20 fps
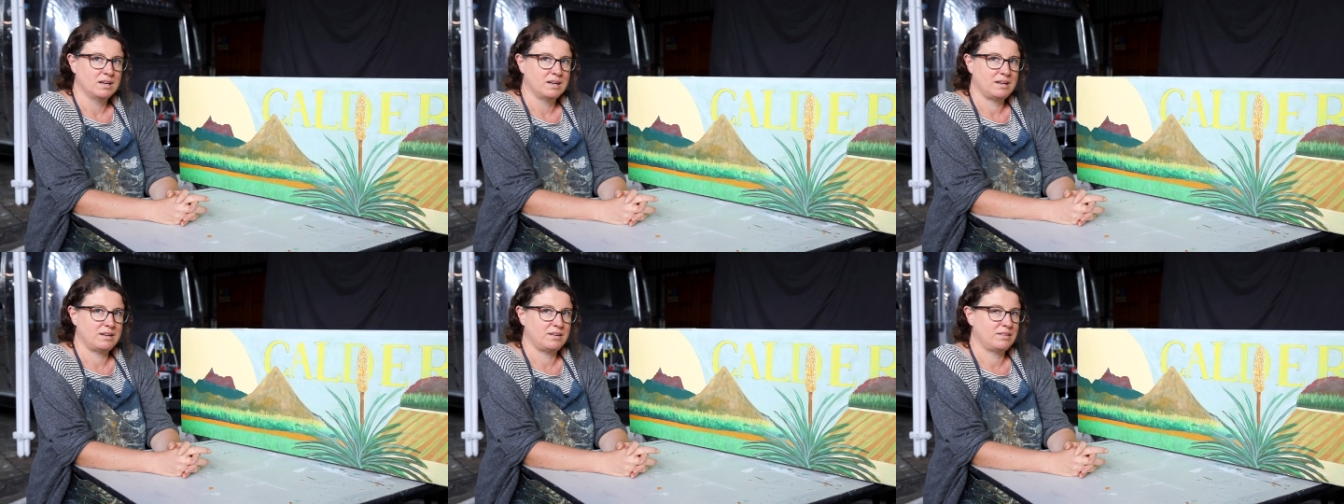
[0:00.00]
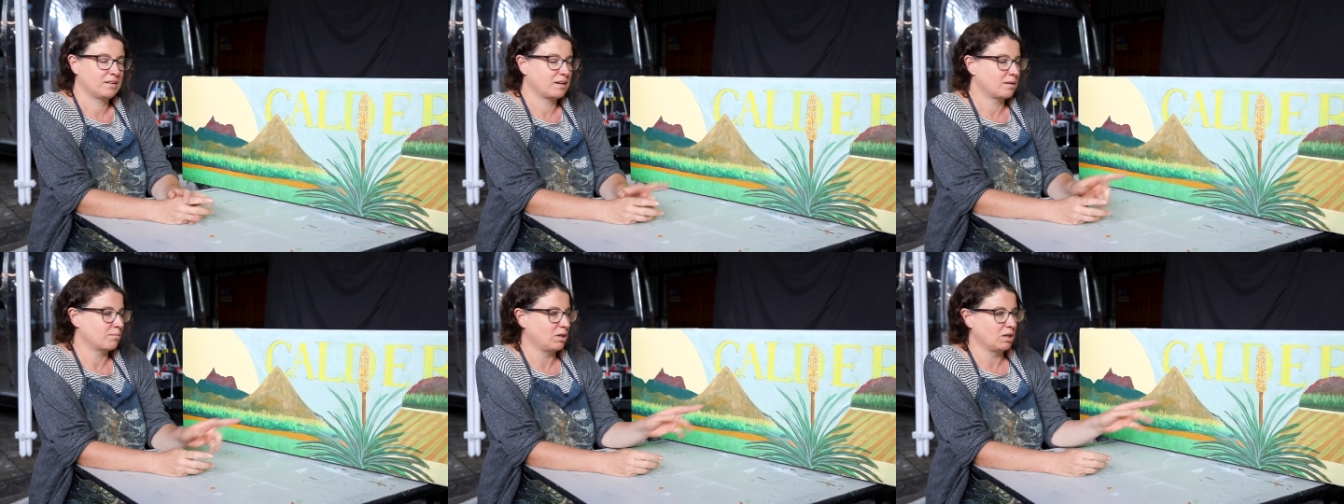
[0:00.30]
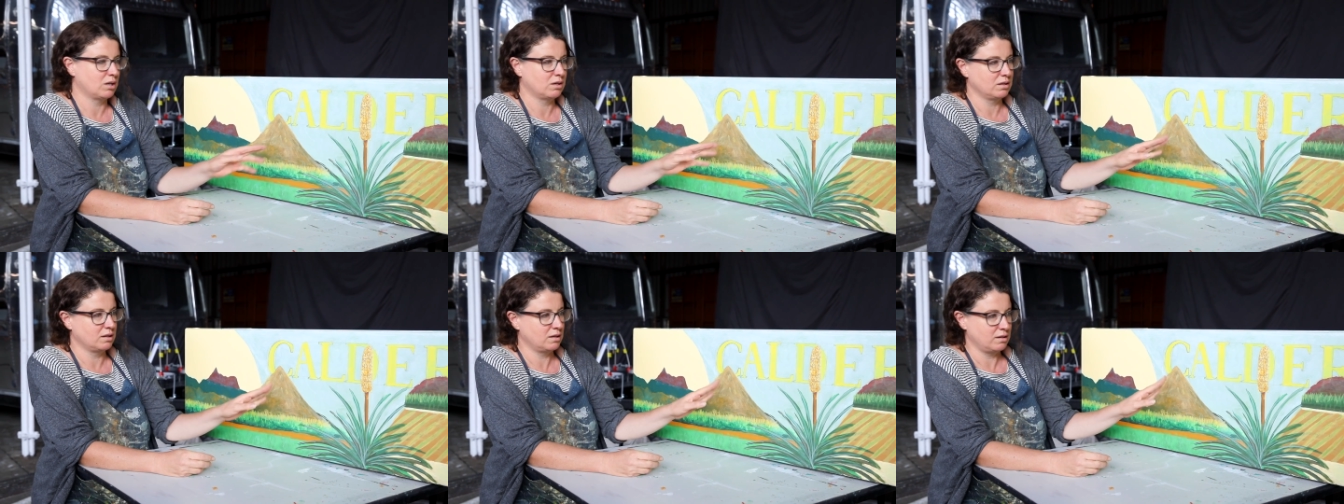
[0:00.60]
he's come
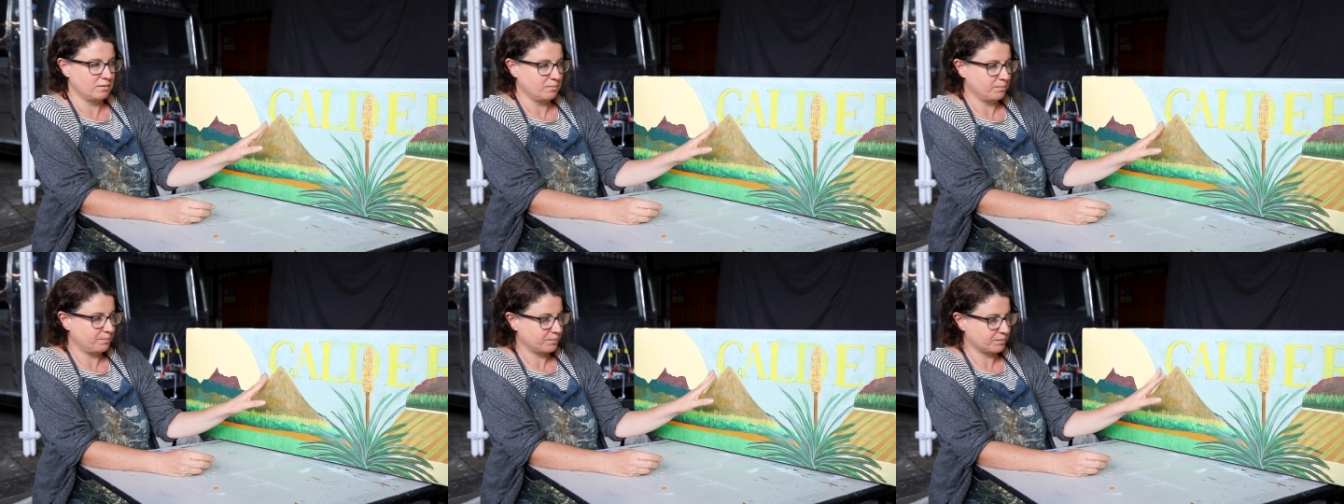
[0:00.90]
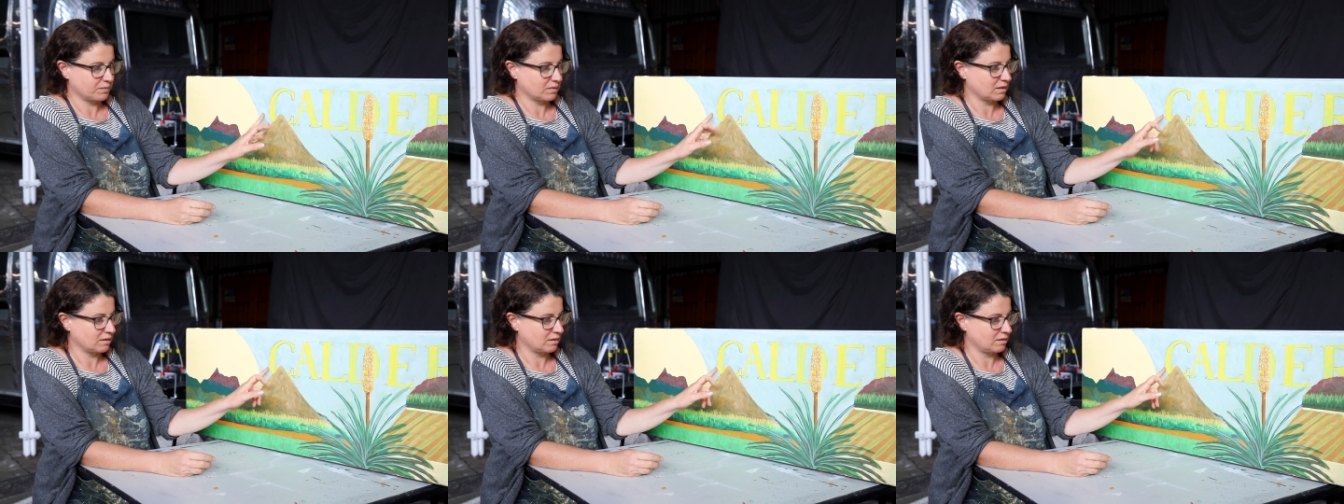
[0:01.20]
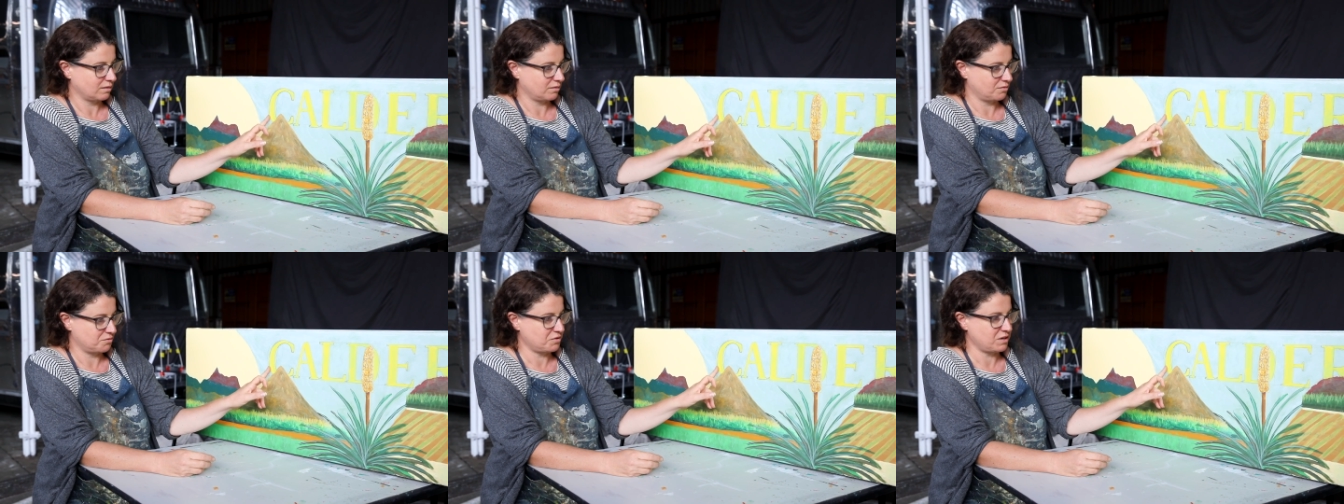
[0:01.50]
along and
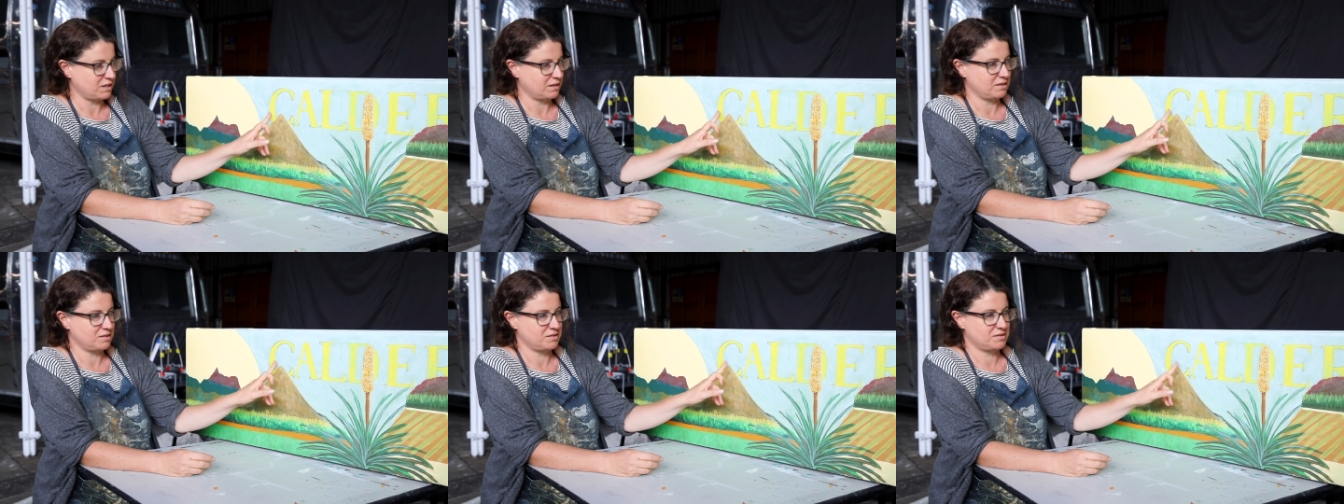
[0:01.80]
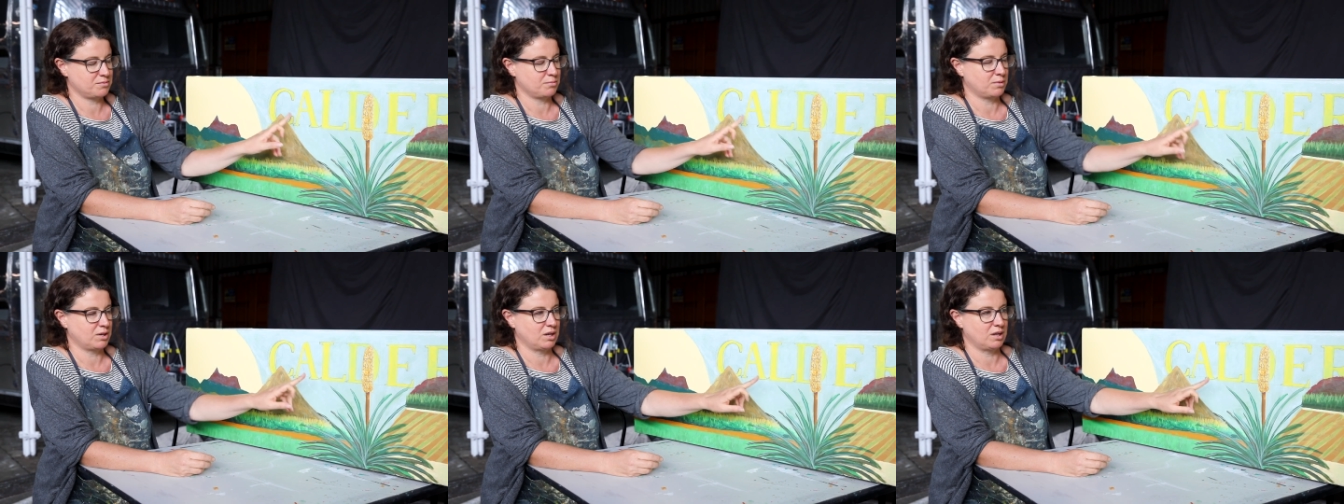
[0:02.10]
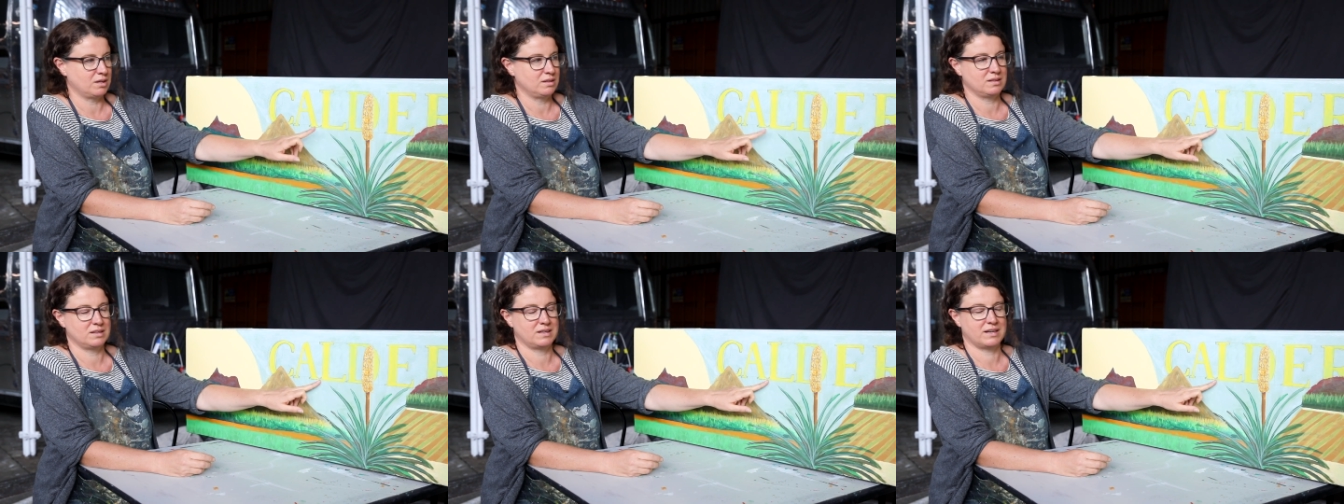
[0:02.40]
written this
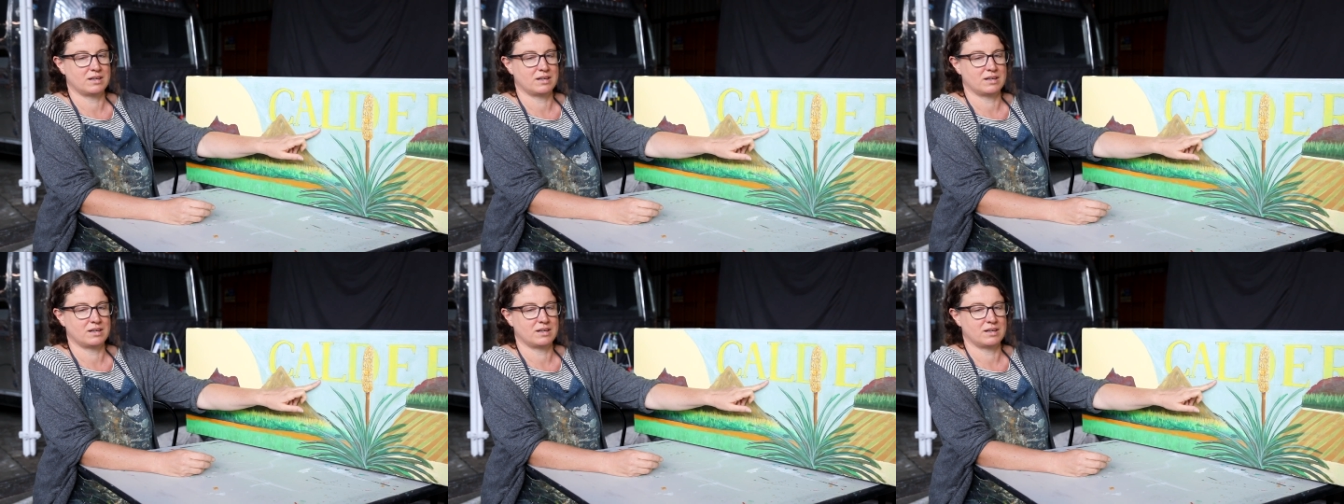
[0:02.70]
word